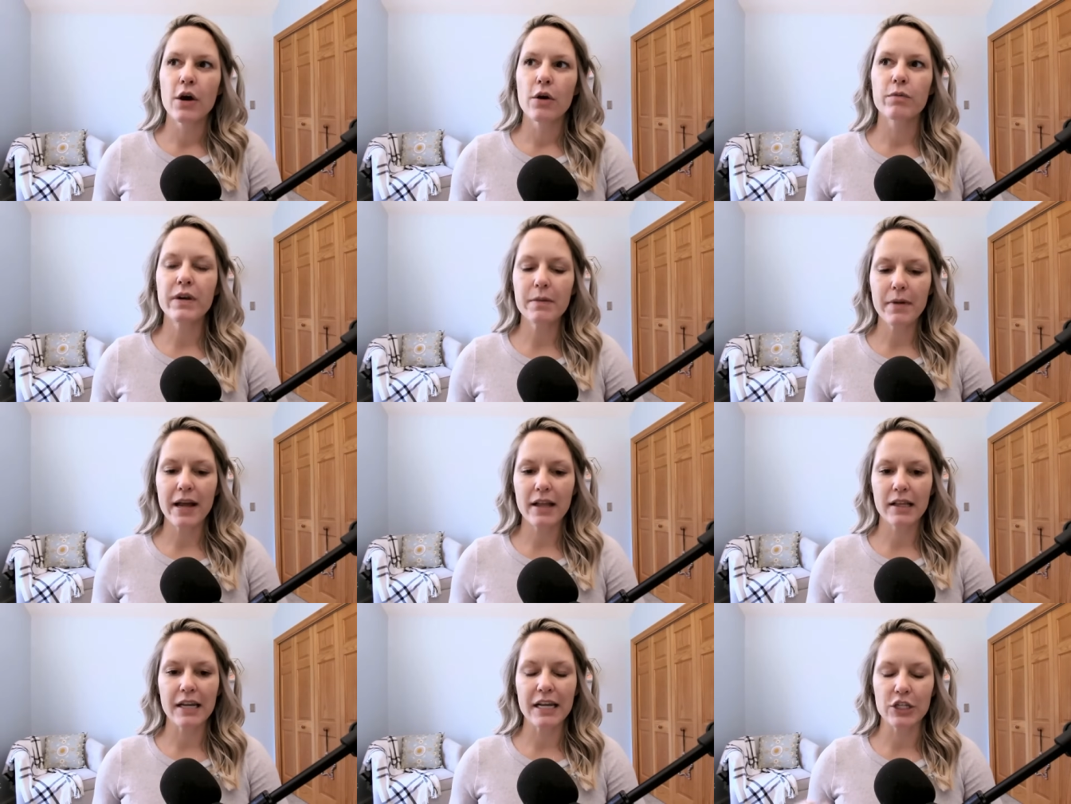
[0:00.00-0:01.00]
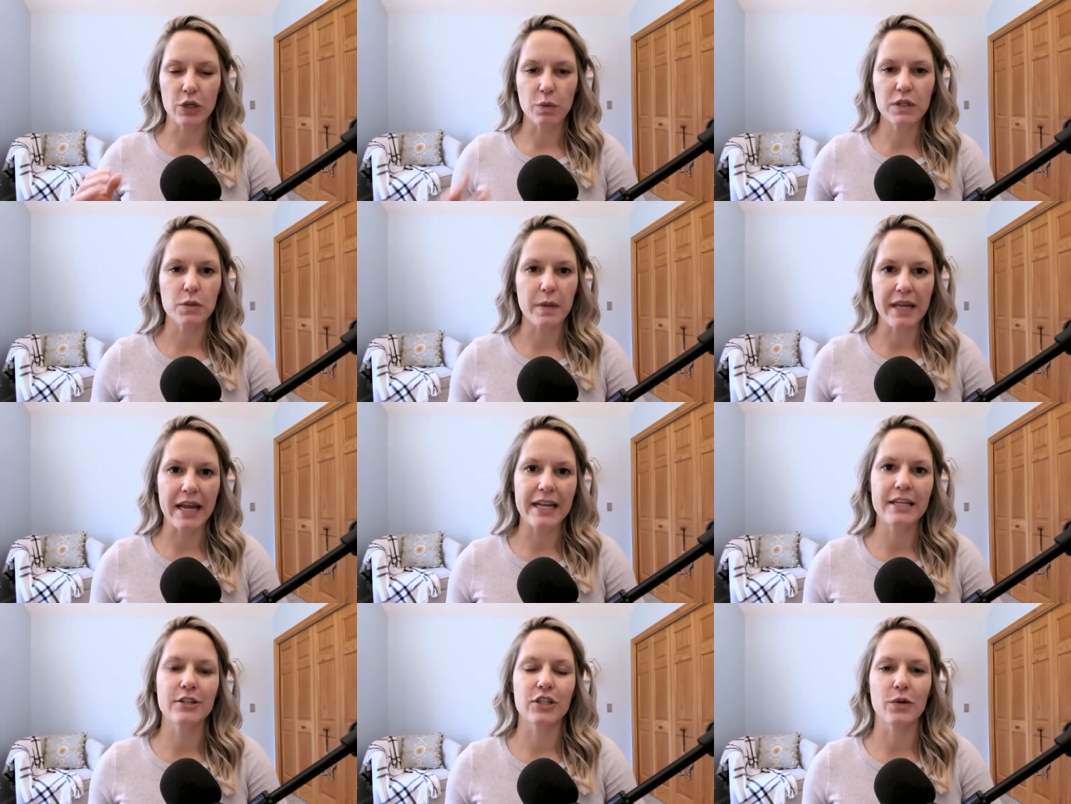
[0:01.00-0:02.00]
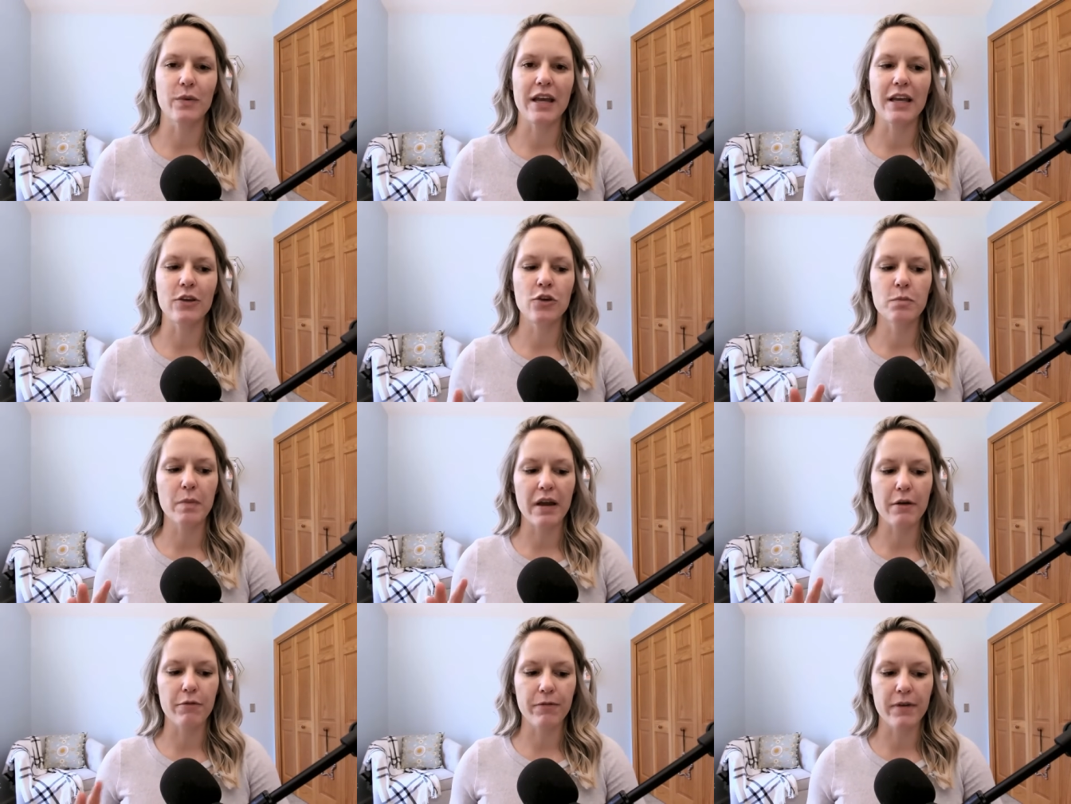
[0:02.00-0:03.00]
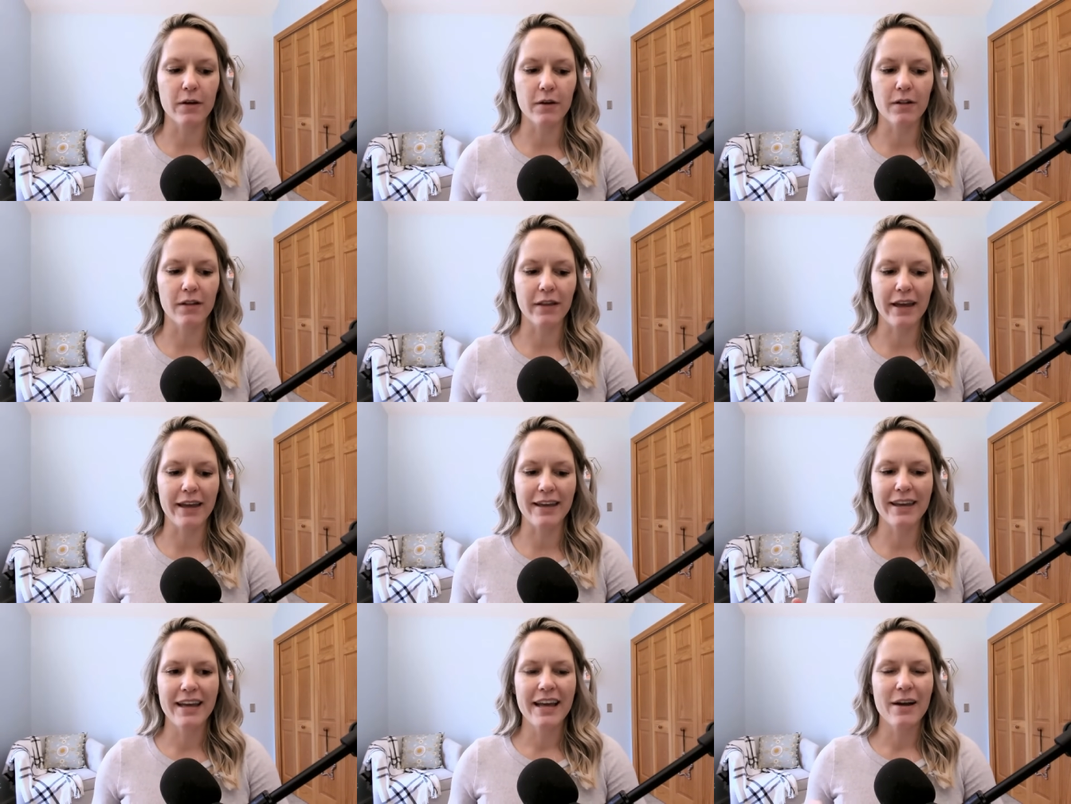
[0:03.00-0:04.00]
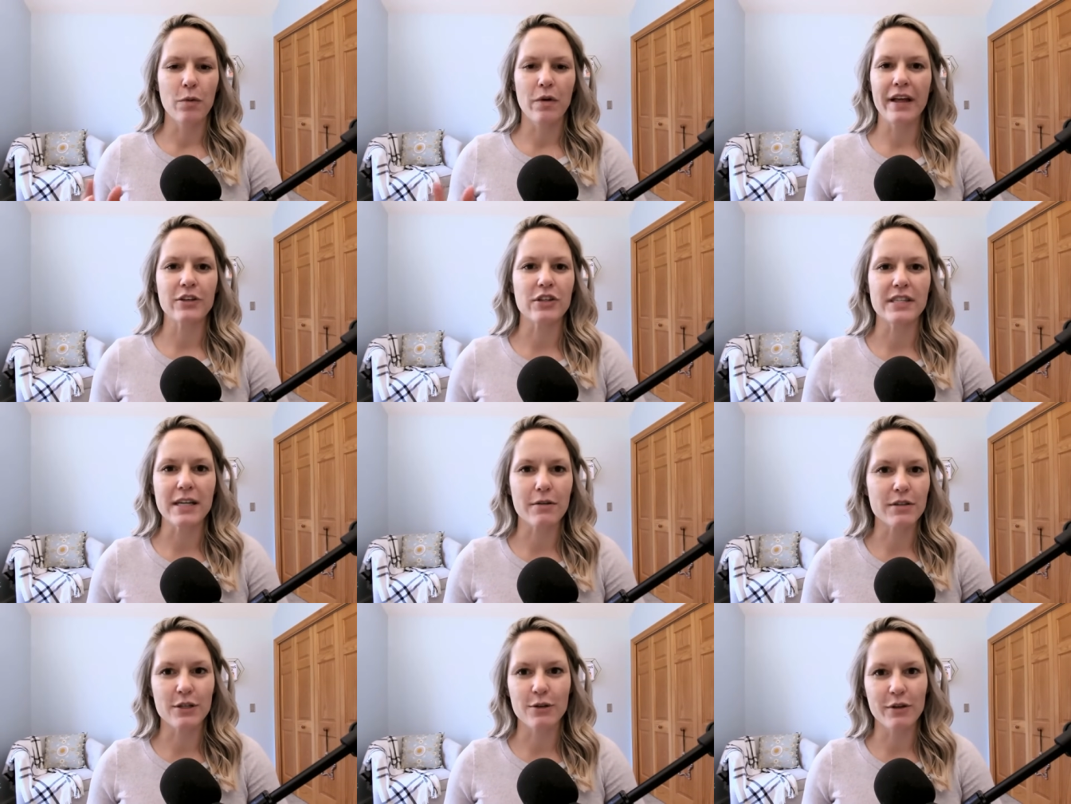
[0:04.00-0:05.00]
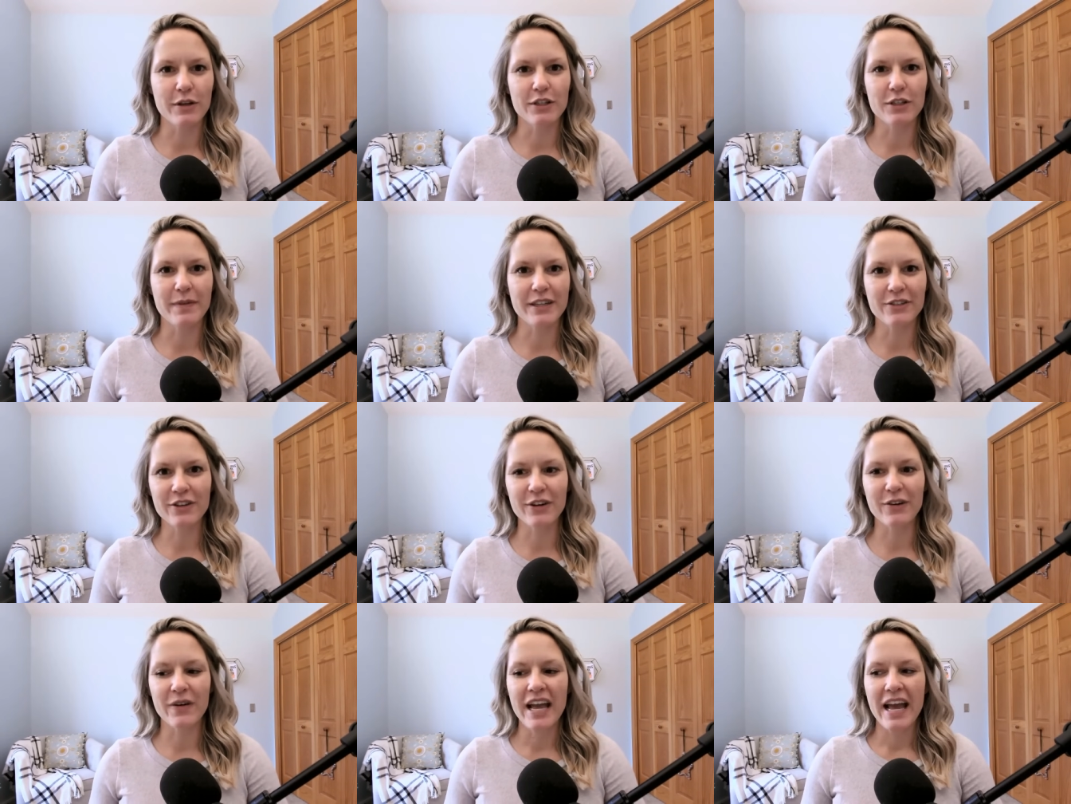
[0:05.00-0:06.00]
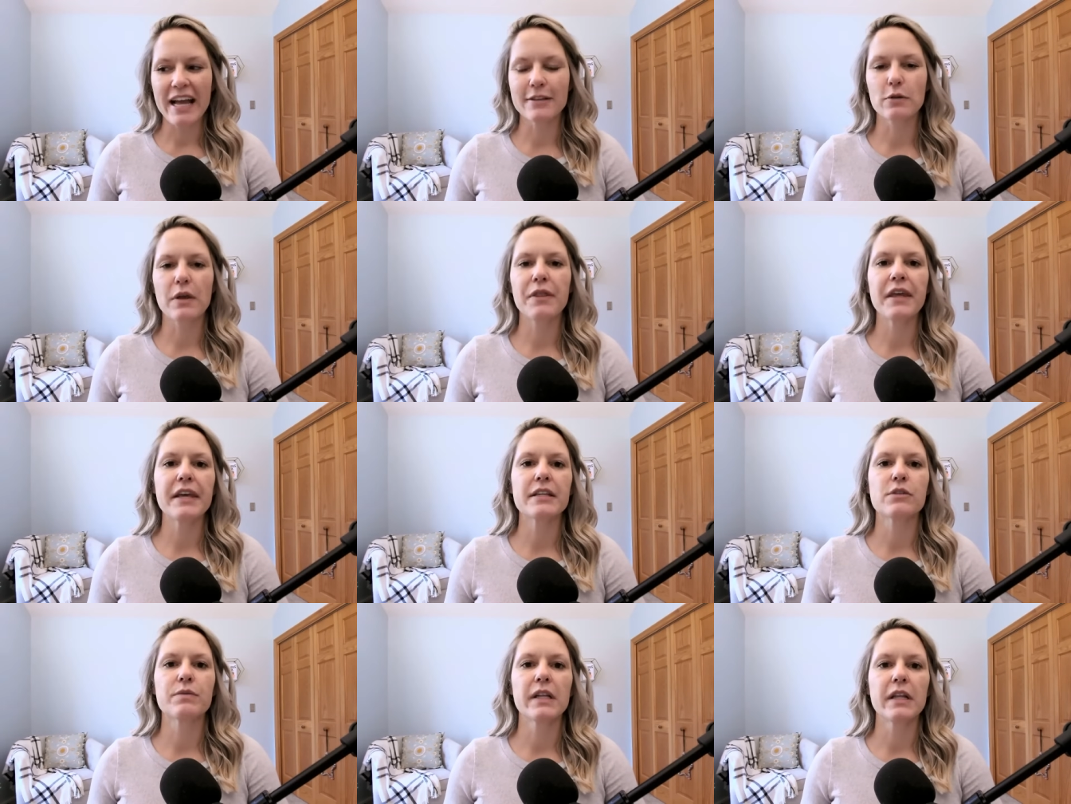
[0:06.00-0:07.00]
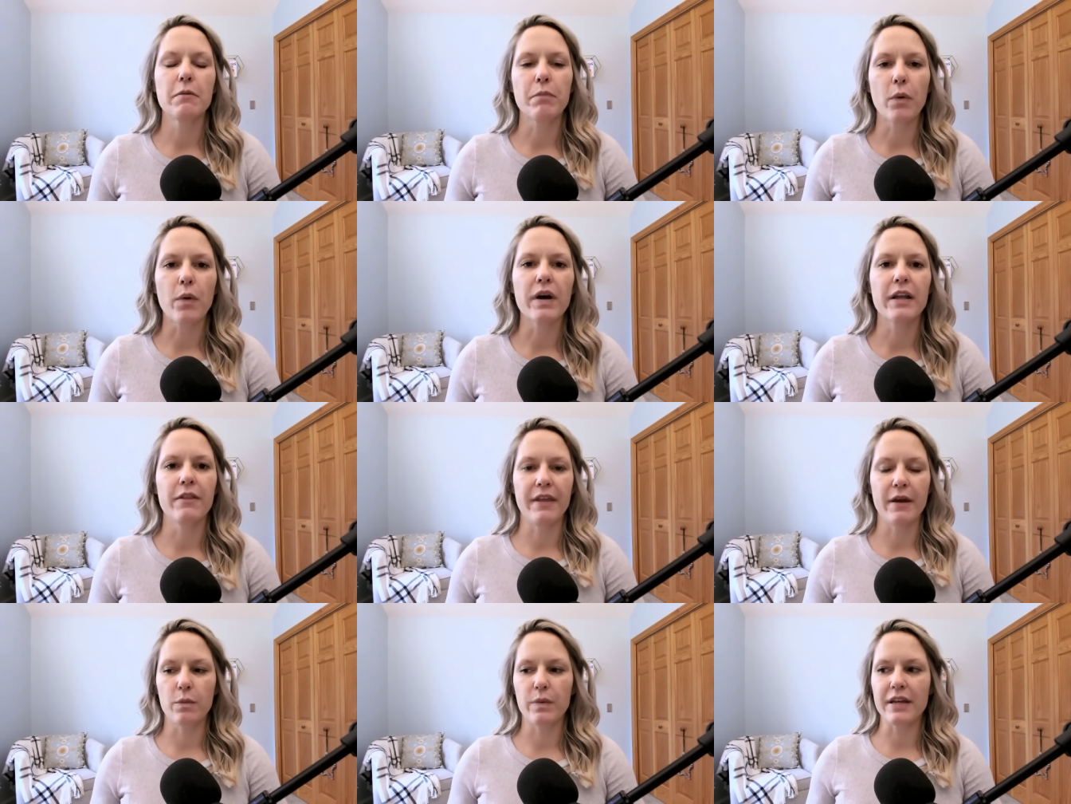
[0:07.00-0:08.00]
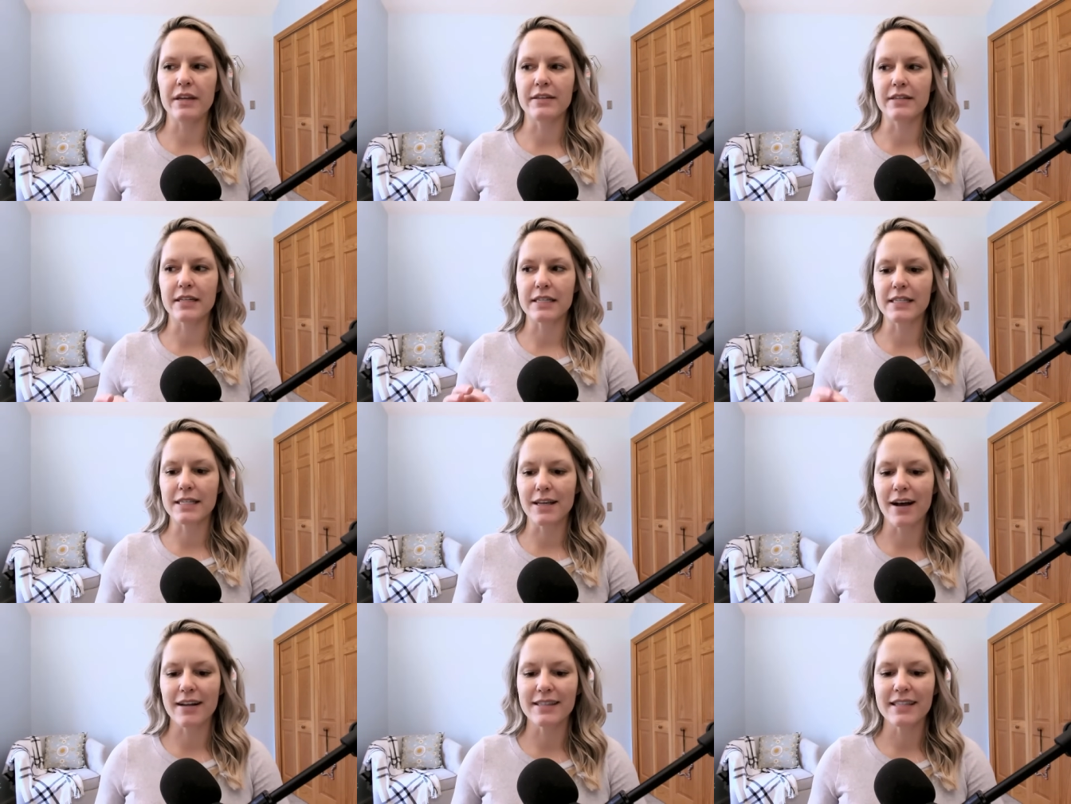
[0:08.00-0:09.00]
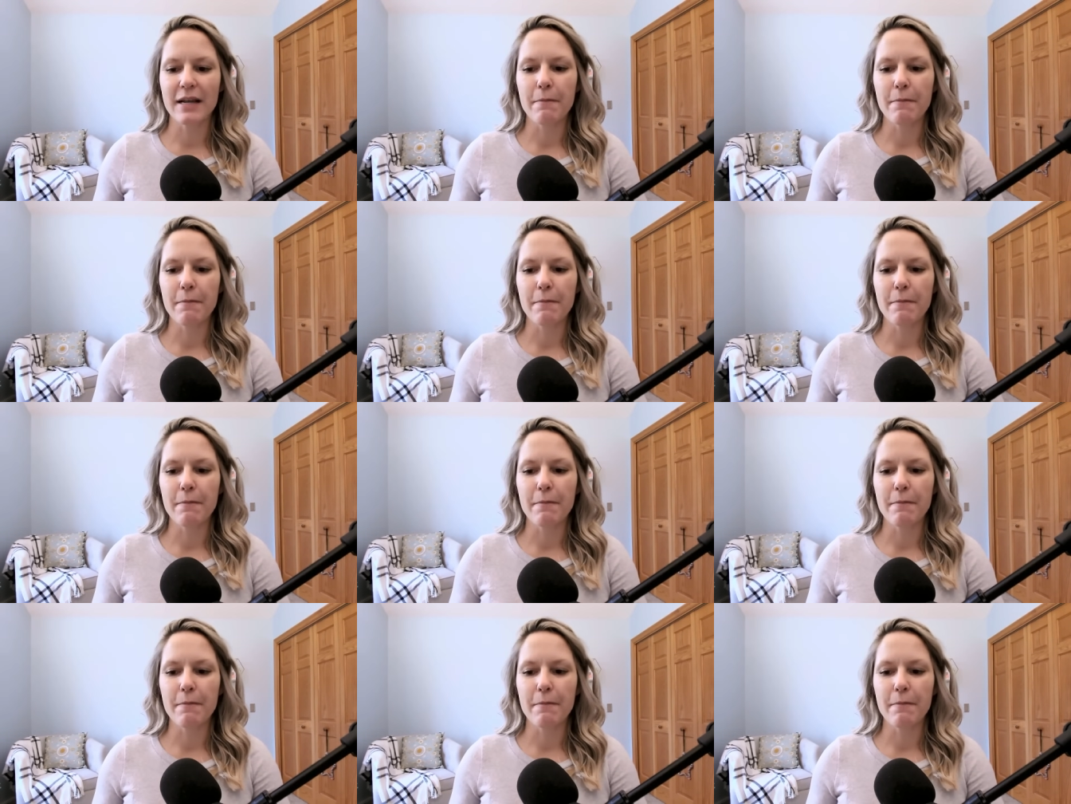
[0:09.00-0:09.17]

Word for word: remyelination, once we get into it, you might feel like, well, that just sounds too good to be true. And so I think it's really important that we discuss